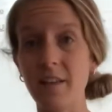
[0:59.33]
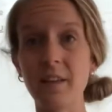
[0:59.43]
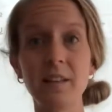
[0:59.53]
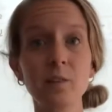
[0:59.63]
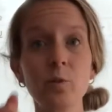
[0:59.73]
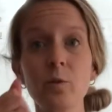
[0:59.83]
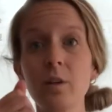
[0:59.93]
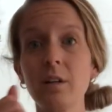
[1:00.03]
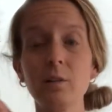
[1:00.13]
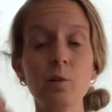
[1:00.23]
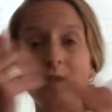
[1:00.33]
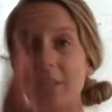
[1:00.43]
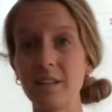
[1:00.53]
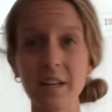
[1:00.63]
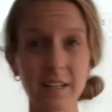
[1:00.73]
and then Luke
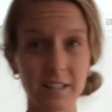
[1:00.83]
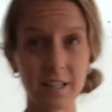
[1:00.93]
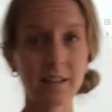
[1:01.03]
did this,